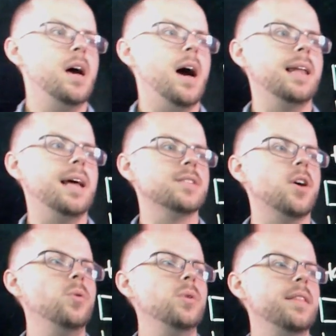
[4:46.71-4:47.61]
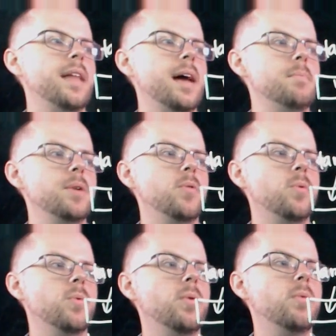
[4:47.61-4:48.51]
allows only that
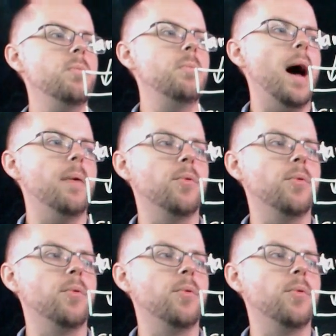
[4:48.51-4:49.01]
middle uh,